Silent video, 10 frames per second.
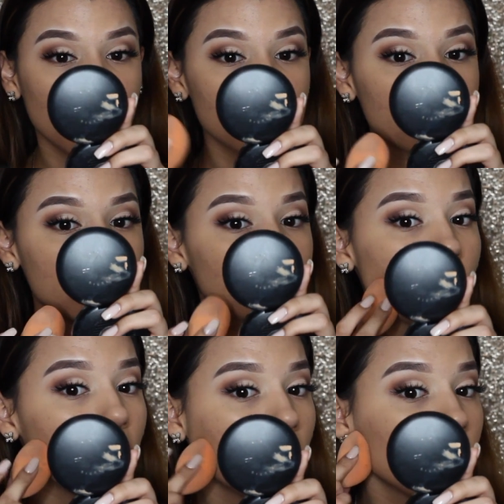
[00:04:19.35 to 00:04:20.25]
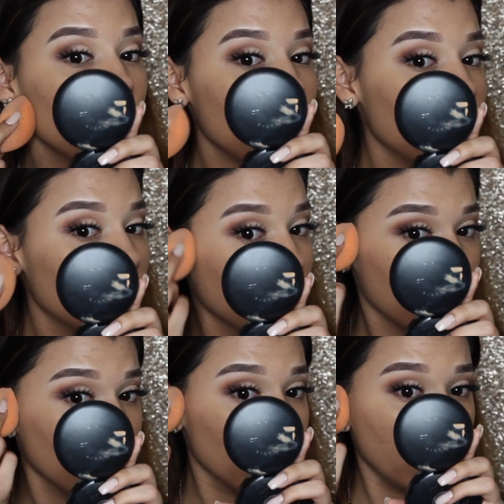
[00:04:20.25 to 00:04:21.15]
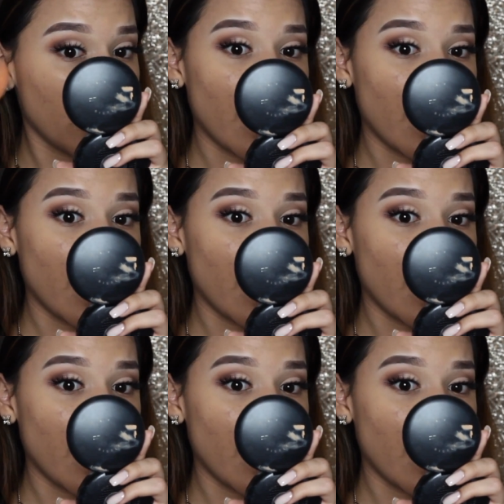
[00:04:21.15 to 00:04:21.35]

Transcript: is so good.